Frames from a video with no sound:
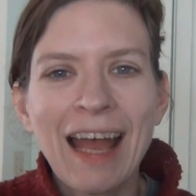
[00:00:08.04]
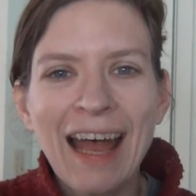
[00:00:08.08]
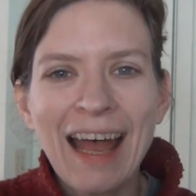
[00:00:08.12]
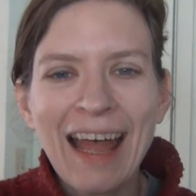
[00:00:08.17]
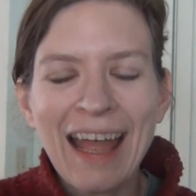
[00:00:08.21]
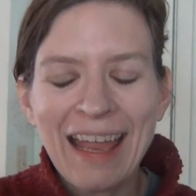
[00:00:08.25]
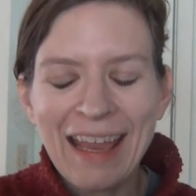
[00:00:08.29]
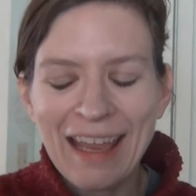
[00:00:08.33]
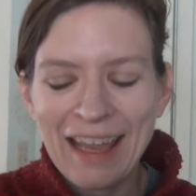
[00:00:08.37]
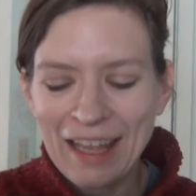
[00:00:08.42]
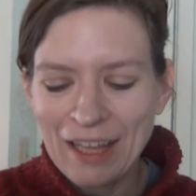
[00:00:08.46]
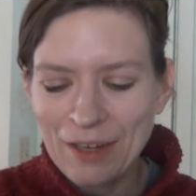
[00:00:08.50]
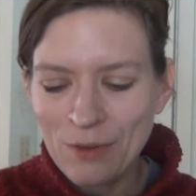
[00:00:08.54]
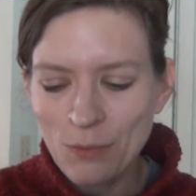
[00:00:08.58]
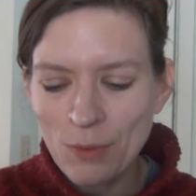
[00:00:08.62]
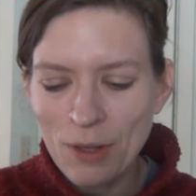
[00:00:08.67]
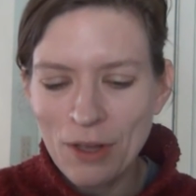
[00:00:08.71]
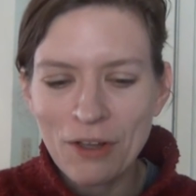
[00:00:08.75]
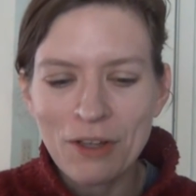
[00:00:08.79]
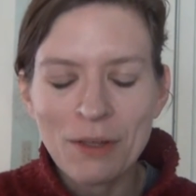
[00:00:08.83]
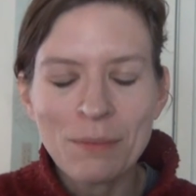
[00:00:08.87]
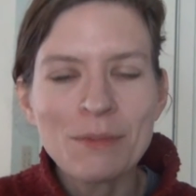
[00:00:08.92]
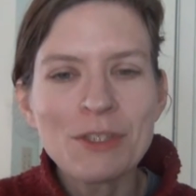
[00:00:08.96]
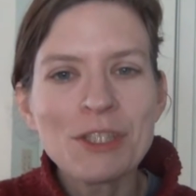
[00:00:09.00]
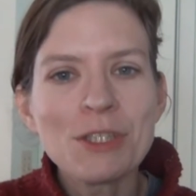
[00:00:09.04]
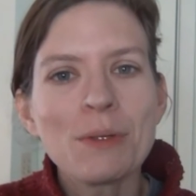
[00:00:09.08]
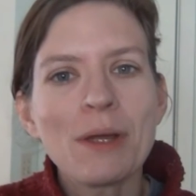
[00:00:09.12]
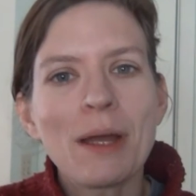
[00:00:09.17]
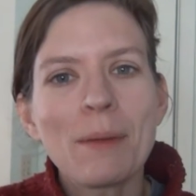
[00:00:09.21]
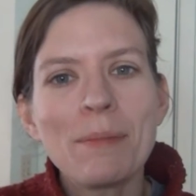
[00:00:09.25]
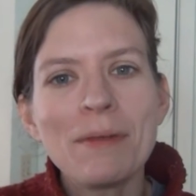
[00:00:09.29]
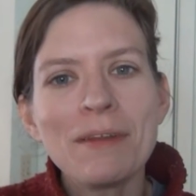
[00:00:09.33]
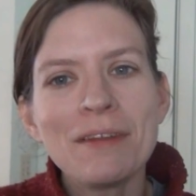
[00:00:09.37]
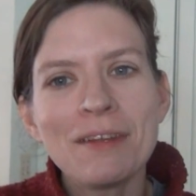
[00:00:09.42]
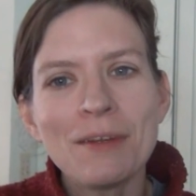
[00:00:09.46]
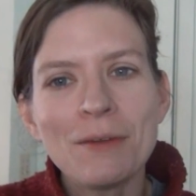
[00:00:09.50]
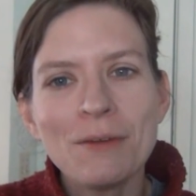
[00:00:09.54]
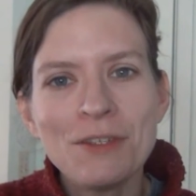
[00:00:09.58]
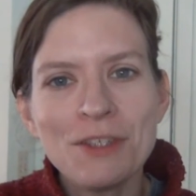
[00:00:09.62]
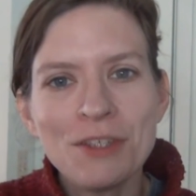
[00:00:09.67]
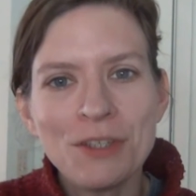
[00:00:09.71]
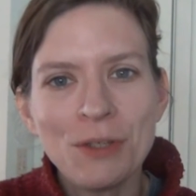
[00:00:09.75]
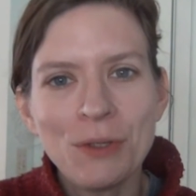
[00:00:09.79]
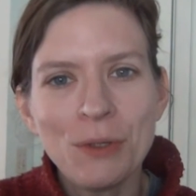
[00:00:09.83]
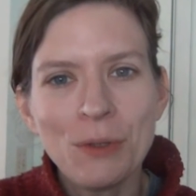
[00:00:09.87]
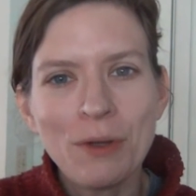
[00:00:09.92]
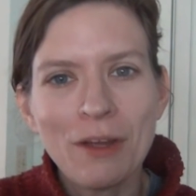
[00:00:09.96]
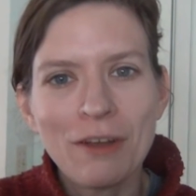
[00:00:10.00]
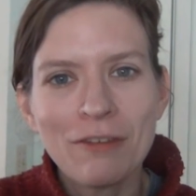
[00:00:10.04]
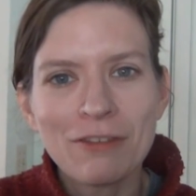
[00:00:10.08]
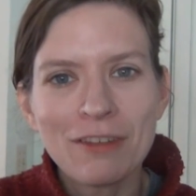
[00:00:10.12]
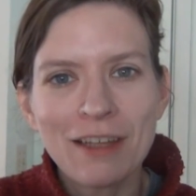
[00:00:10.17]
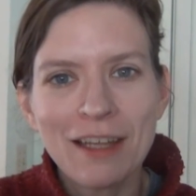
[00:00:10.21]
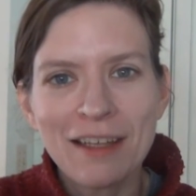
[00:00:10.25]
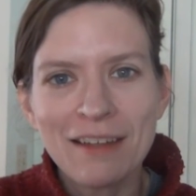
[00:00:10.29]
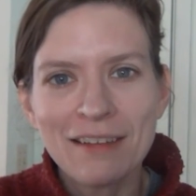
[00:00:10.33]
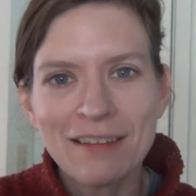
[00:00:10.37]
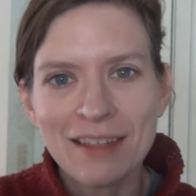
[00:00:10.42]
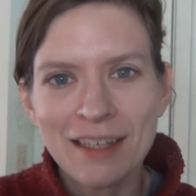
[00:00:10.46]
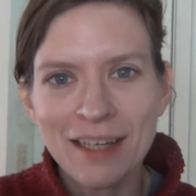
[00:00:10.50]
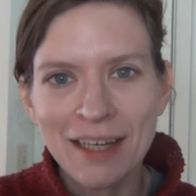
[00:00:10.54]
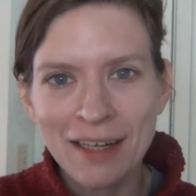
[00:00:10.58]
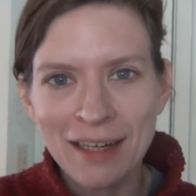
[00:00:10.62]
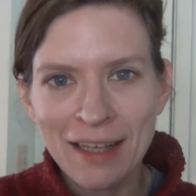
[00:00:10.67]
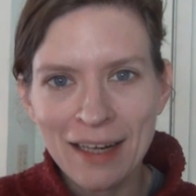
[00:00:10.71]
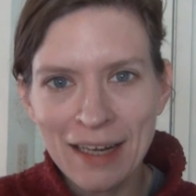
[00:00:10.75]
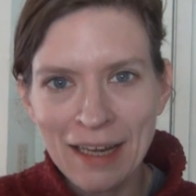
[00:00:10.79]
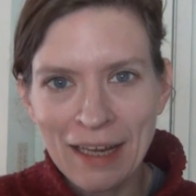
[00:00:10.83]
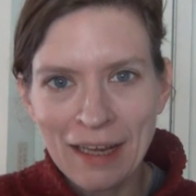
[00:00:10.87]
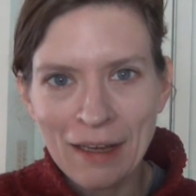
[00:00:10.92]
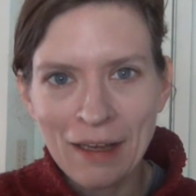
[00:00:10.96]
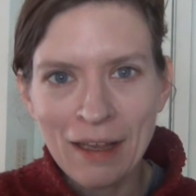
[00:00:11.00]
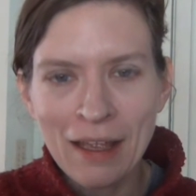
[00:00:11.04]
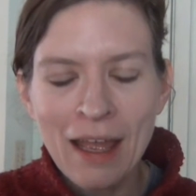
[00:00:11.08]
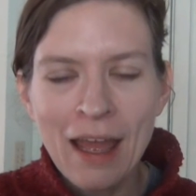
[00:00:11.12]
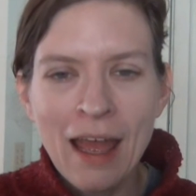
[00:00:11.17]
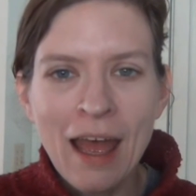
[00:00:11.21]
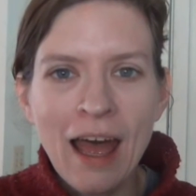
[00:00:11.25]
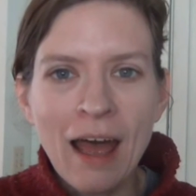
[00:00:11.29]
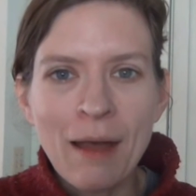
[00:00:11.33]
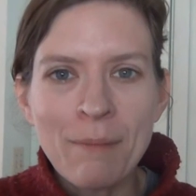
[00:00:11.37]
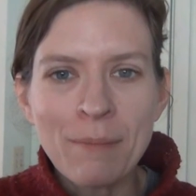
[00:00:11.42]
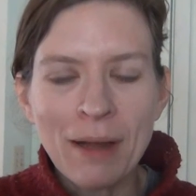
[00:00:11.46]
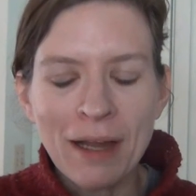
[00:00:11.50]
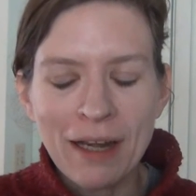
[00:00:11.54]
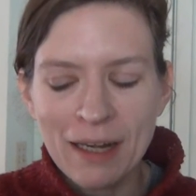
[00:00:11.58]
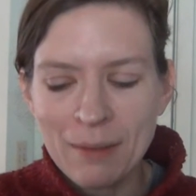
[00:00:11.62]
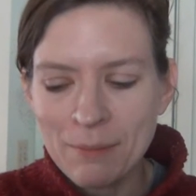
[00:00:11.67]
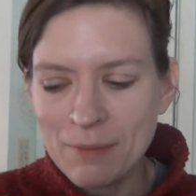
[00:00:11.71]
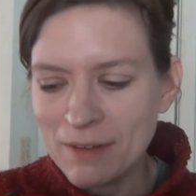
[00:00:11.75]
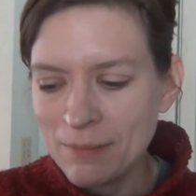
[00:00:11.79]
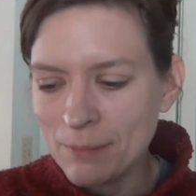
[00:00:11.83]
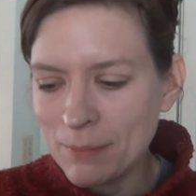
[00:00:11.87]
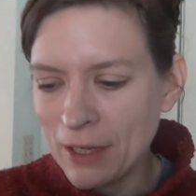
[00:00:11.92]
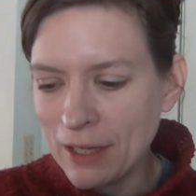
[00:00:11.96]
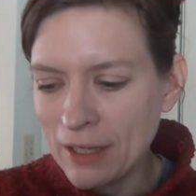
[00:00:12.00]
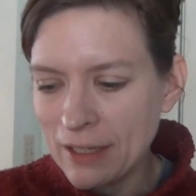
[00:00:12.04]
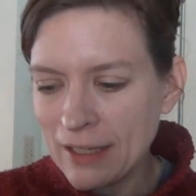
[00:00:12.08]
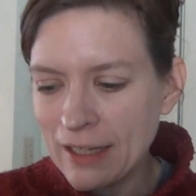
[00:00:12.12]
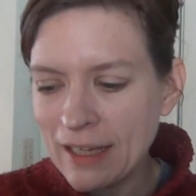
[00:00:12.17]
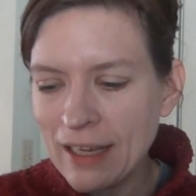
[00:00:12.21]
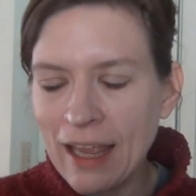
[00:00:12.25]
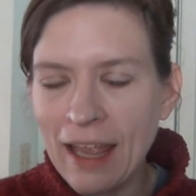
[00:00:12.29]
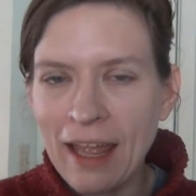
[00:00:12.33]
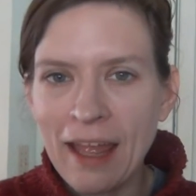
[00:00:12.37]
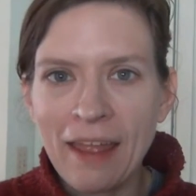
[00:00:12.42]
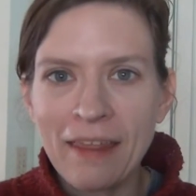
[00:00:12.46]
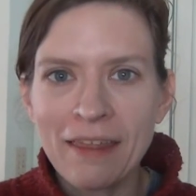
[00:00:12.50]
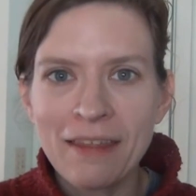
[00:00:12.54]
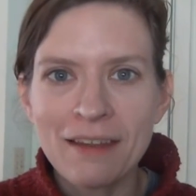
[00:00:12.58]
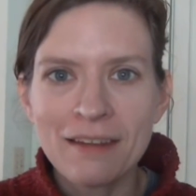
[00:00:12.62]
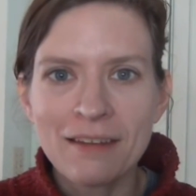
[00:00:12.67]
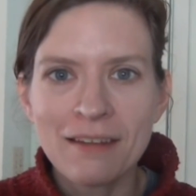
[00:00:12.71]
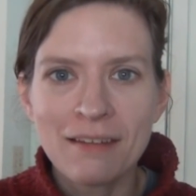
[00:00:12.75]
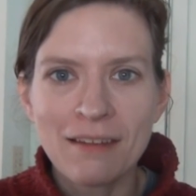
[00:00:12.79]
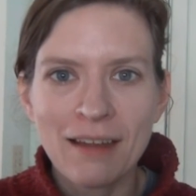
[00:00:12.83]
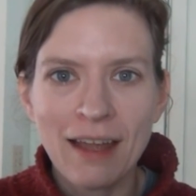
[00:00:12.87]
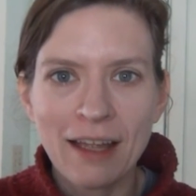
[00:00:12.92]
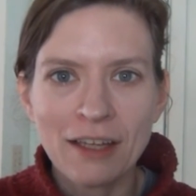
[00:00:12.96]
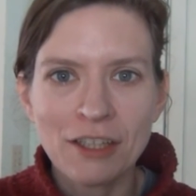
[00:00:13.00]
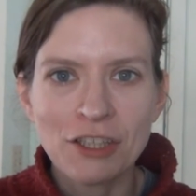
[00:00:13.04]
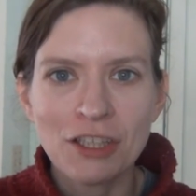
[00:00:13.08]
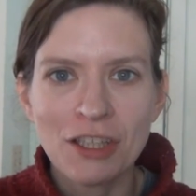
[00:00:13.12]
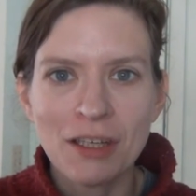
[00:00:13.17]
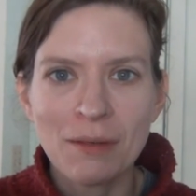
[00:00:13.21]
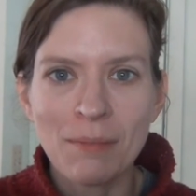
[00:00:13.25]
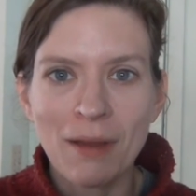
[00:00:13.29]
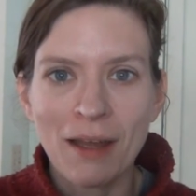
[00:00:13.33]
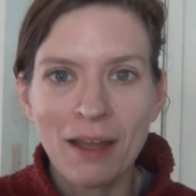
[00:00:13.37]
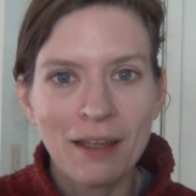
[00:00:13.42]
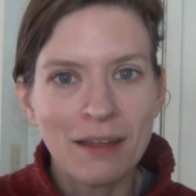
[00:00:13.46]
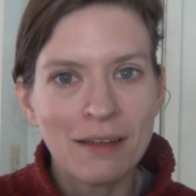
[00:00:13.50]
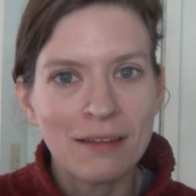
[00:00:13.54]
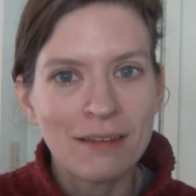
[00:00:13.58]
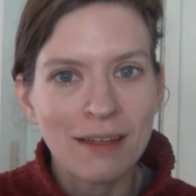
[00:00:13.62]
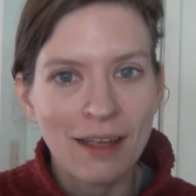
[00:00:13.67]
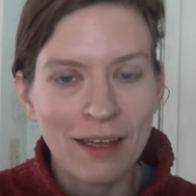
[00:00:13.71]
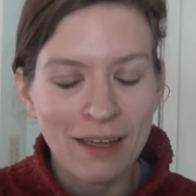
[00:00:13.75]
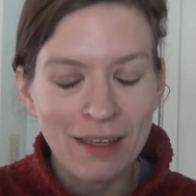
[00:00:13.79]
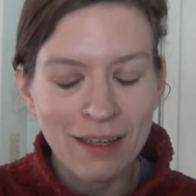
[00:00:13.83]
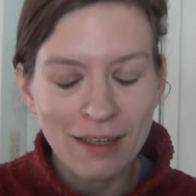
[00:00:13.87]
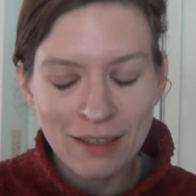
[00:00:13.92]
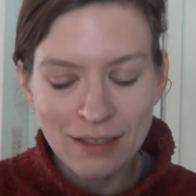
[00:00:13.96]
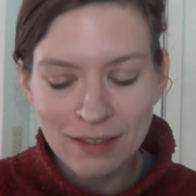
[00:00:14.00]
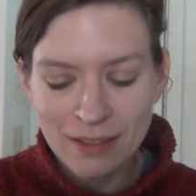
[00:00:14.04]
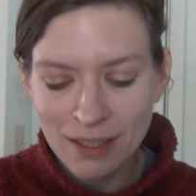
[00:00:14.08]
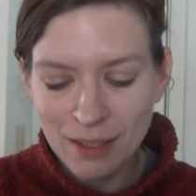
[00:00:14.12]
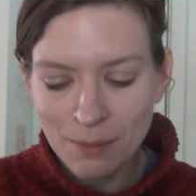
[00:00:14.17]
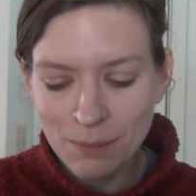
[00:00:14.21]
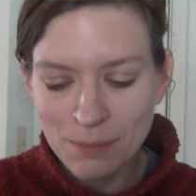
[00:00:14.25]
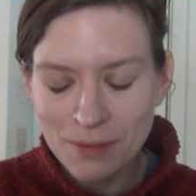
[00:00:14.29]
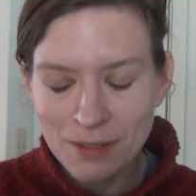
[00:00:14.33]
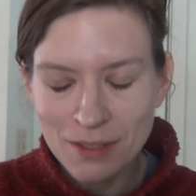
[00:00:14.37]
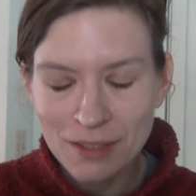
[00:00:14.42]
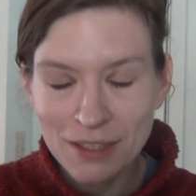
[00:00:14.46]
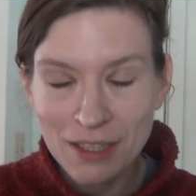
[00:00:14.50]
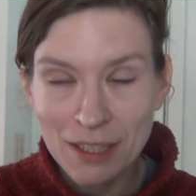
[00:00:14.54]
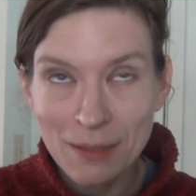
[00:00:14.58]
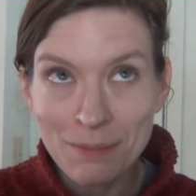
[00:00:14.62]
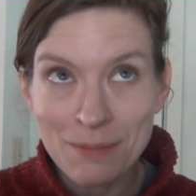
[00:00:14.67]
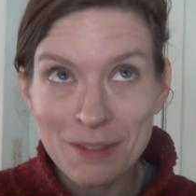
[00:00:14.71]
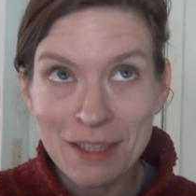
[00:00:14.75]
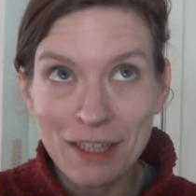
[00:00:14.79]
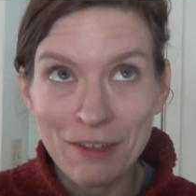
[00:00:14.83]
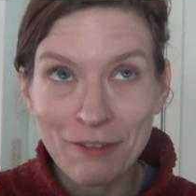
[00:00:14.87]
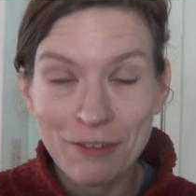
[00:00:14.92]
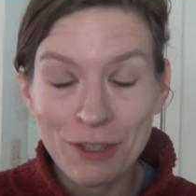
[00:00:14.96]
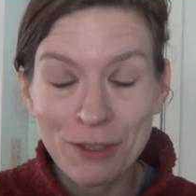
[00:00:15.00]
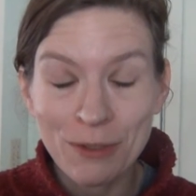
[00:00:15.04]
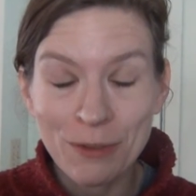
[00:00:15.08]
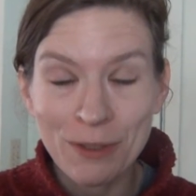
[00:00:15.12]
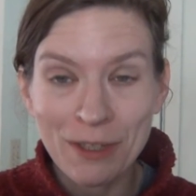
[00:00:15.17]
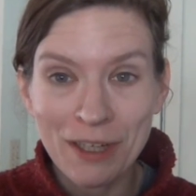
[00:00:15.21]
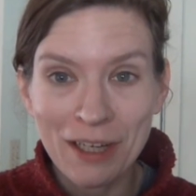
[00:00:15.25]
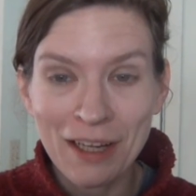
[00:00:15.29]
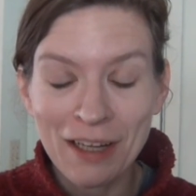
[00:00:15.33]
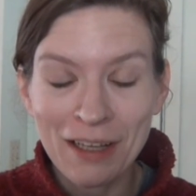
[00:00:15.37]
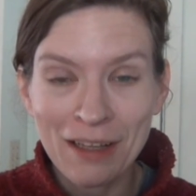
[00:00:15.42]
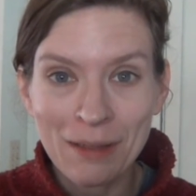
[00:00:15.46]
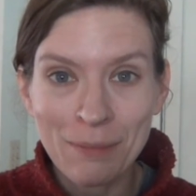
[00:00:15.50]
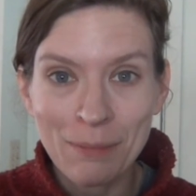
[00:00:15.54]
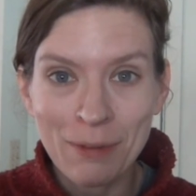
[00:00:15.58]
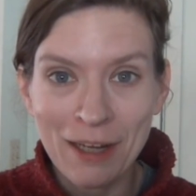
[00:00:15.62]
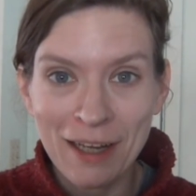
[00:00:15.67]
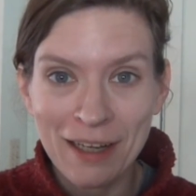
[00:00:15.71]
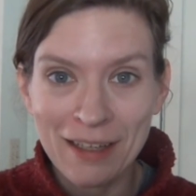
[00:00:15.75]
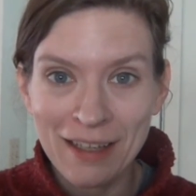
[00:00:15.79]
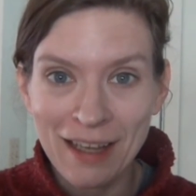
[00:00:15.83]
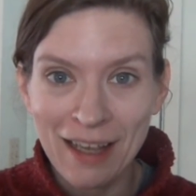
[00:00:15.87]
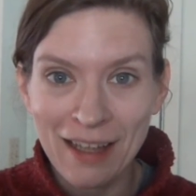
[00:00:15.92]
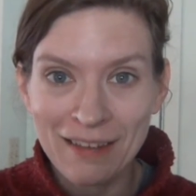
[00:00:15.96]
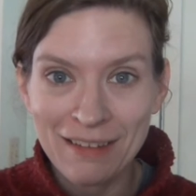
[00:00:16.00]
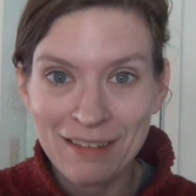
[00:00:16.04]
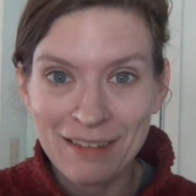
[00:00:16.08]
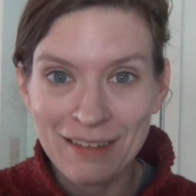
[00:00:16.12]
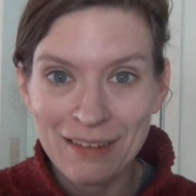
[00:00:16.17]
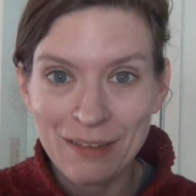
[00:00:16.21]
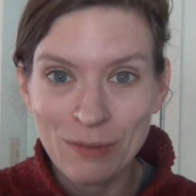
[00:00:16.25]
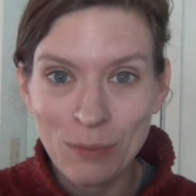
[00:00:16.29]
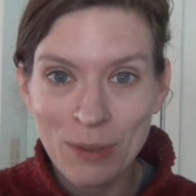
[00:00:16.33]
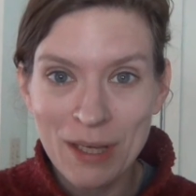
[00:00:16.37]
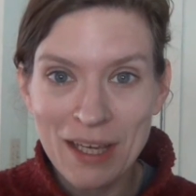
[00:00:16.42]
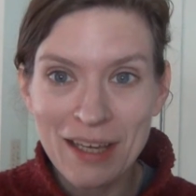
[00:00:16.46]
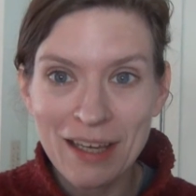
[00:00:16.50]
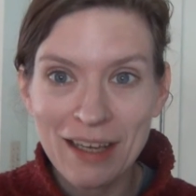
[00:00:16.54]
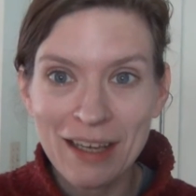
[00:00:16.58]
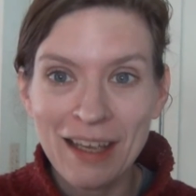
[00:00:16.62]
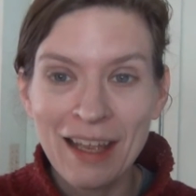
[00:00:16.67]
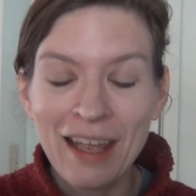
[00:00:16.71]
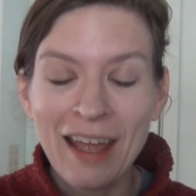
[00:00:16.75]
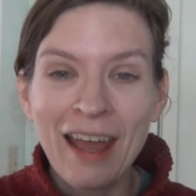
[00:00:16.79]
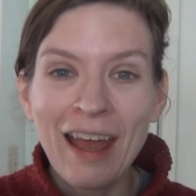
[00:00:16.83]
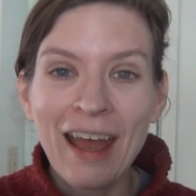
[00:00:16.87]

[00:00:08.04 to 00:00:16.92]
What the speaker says: Hi, and welcome to episode 2 of Lake City Knitting. My name is Molly, and this is actually my second attempt at recording the podcast this week.